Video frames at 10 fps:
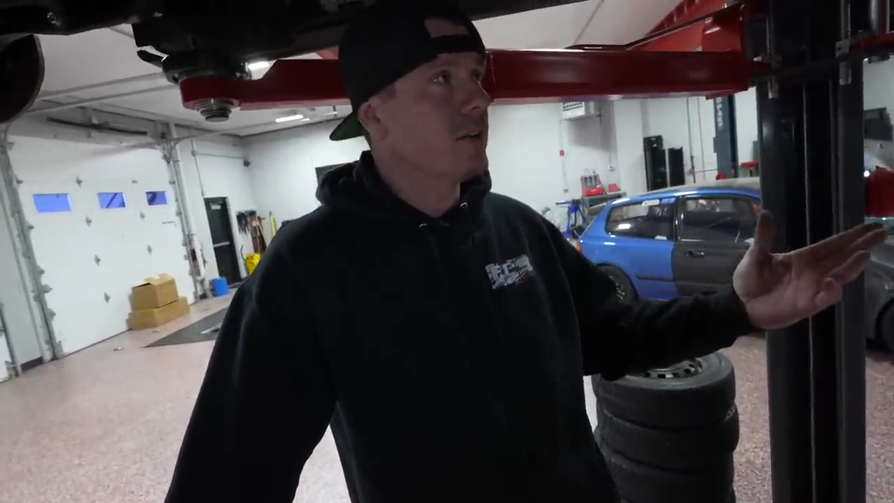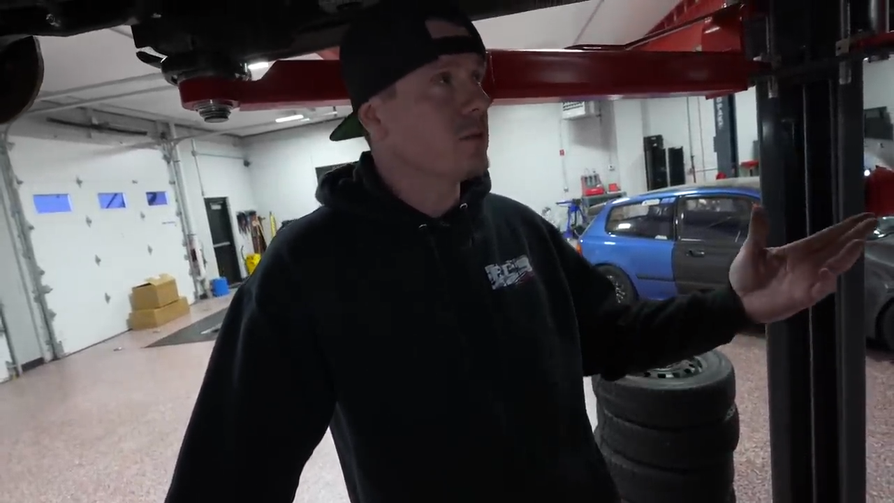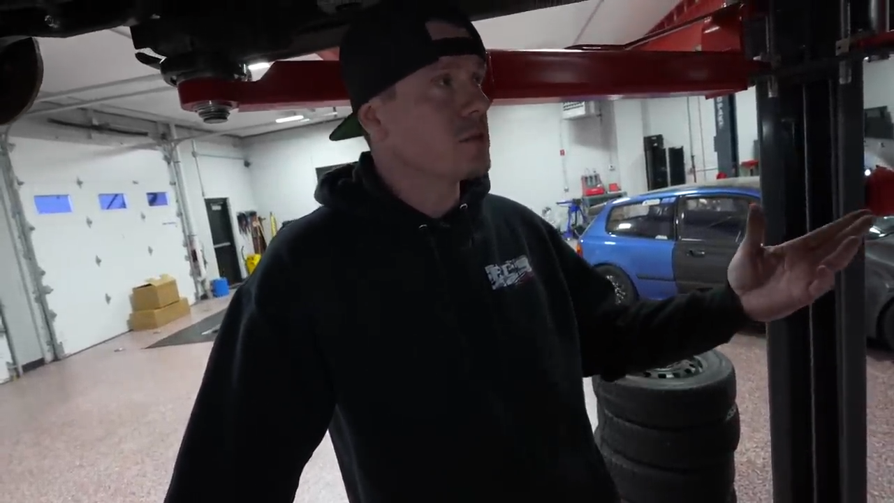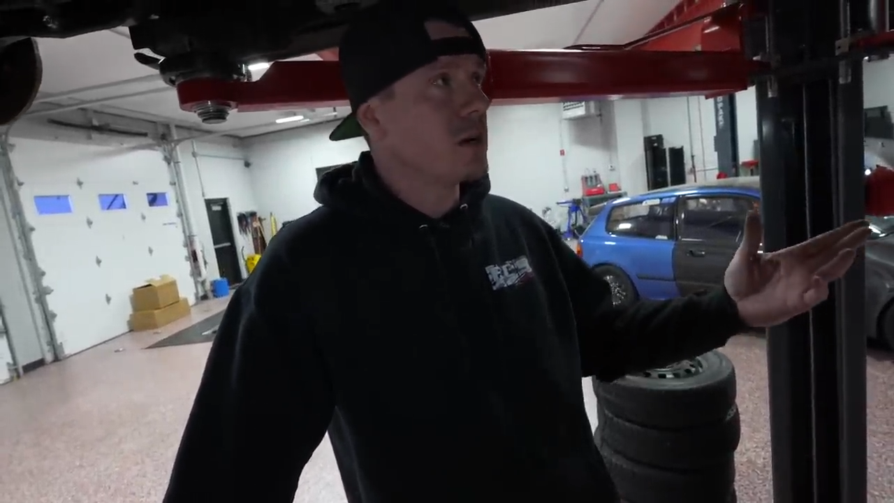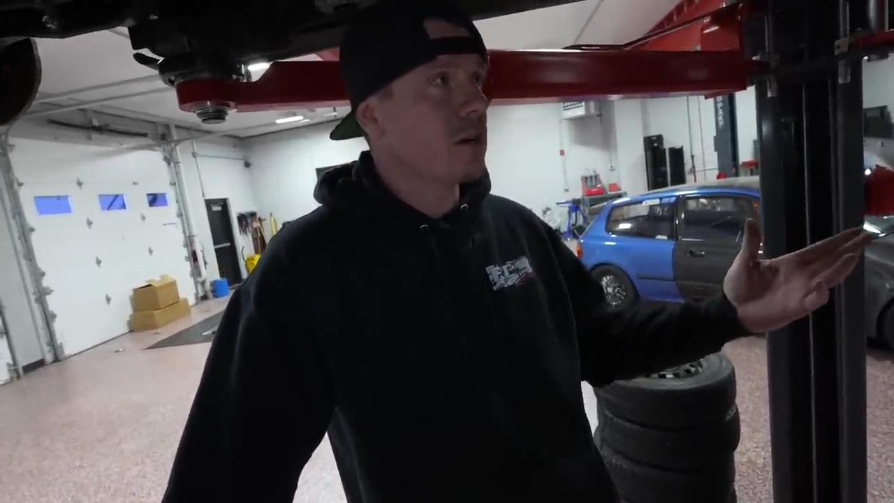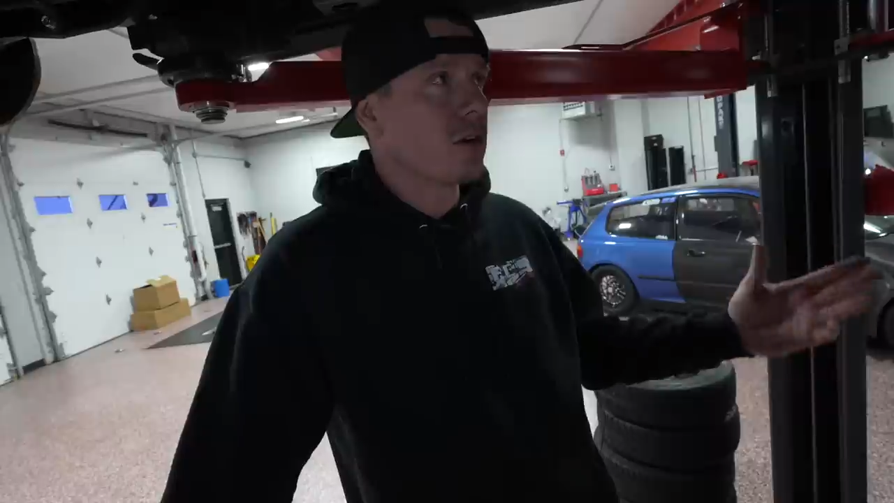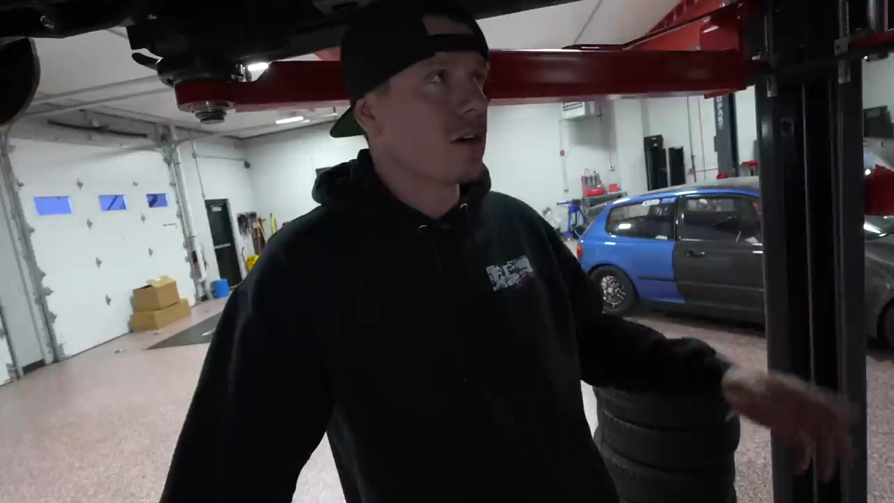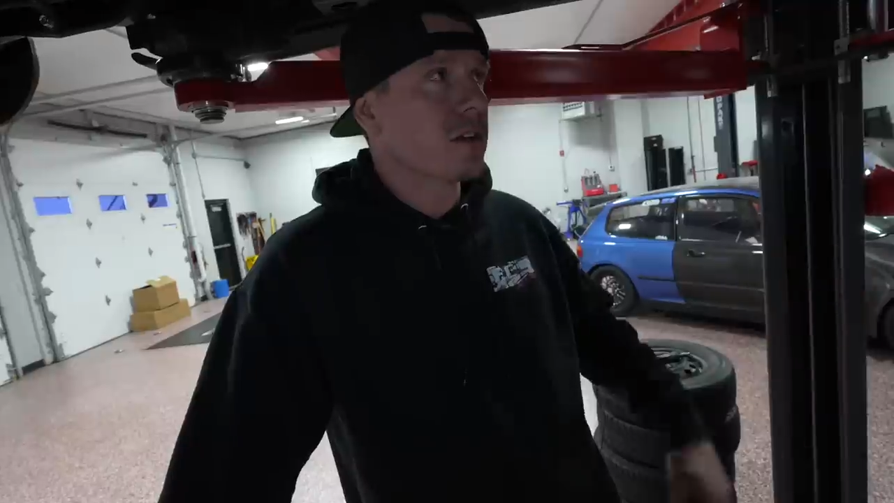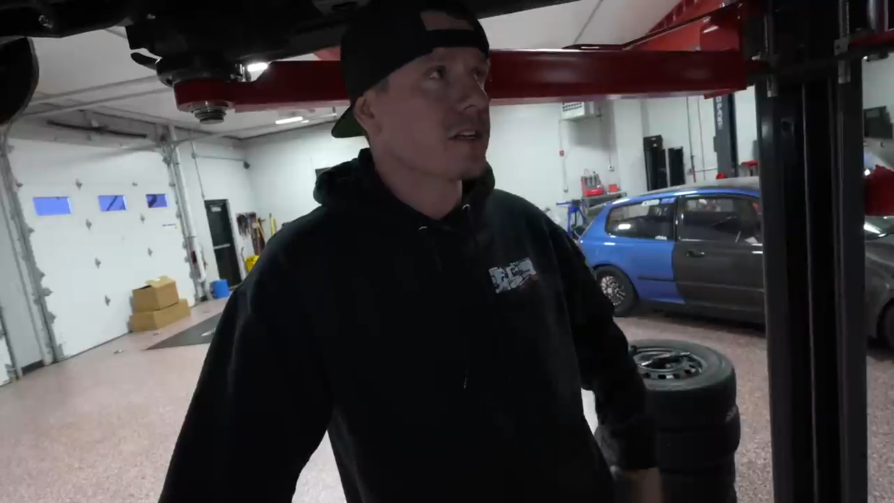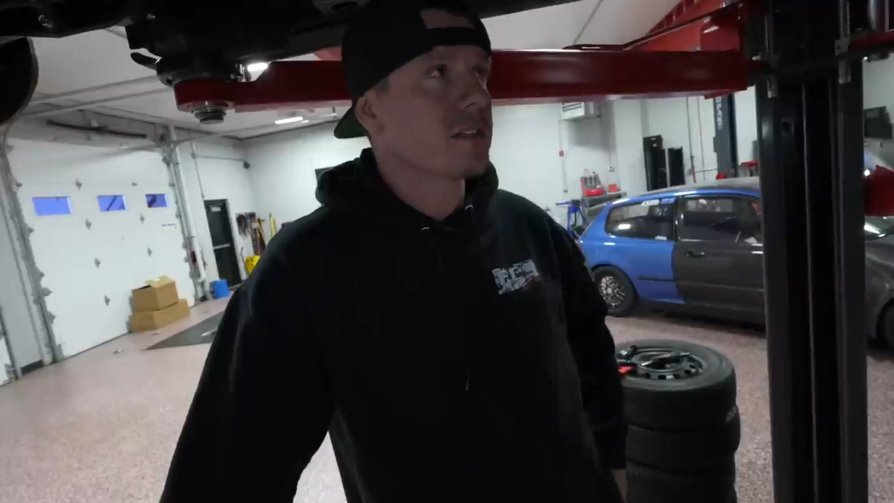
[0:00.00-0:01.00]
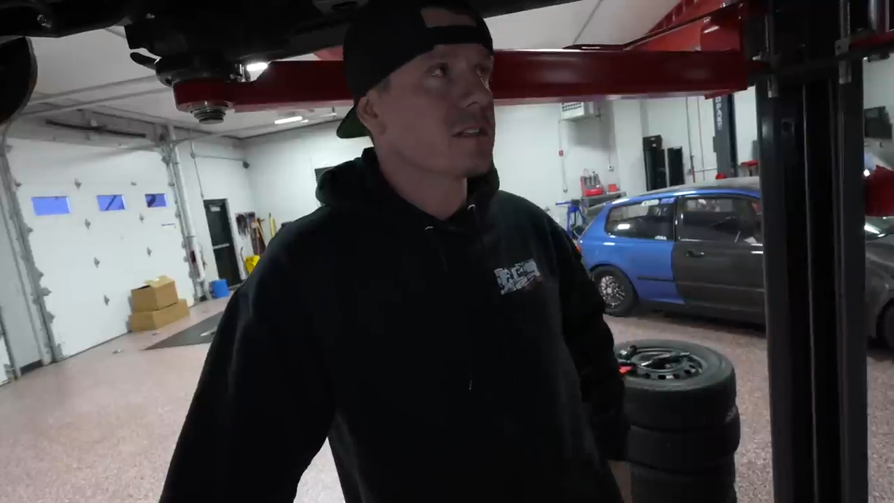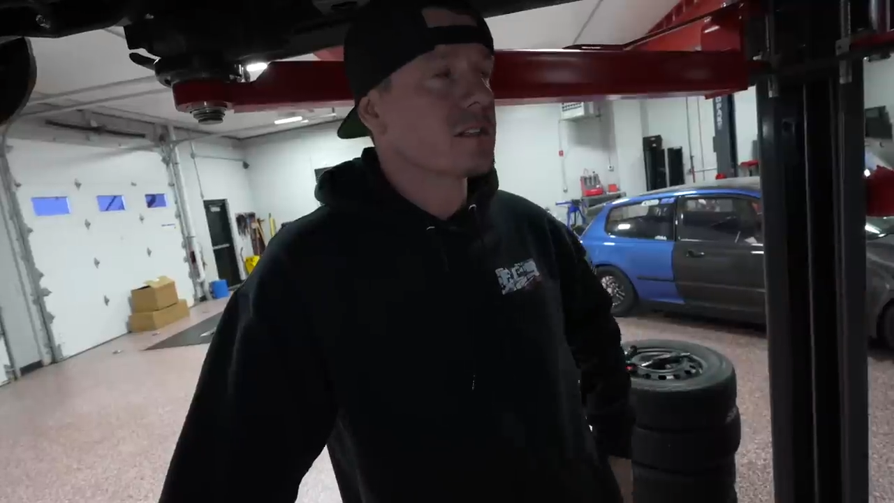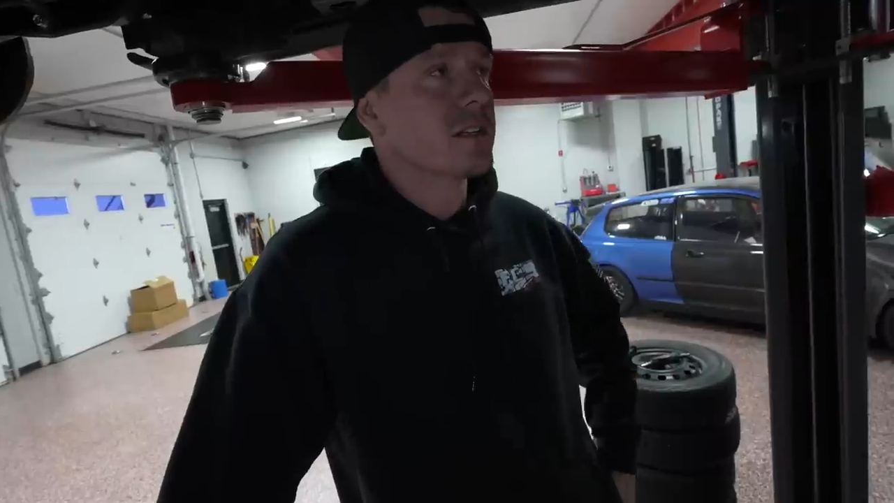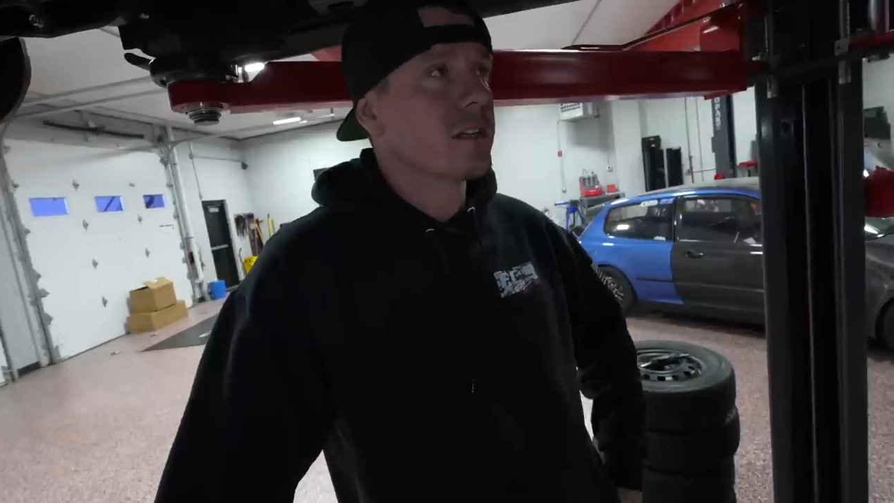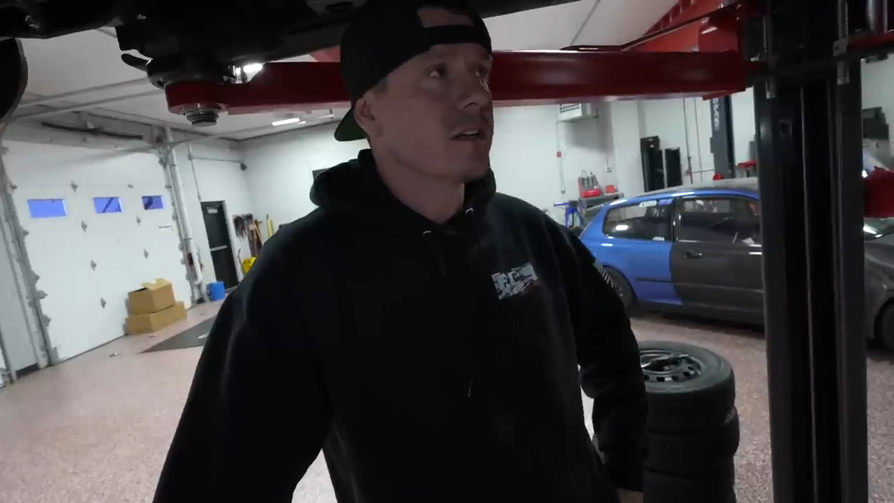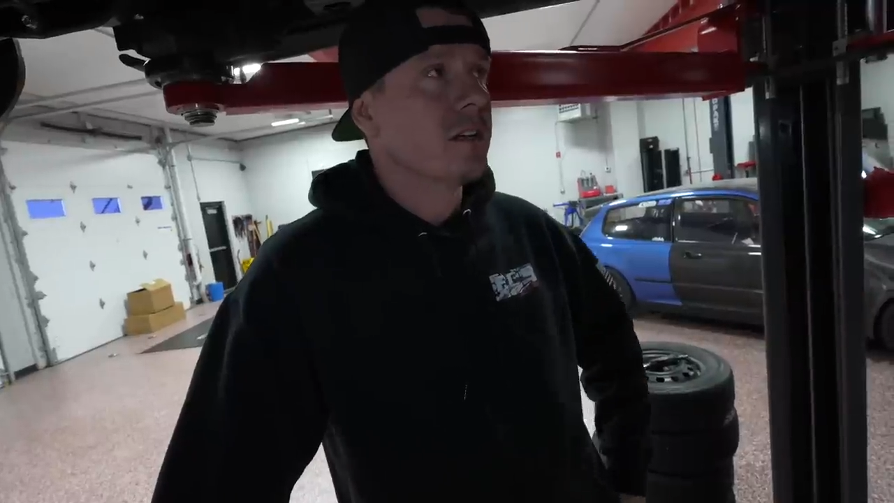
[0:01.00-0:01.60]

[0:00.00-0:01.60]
horsepower car like this, like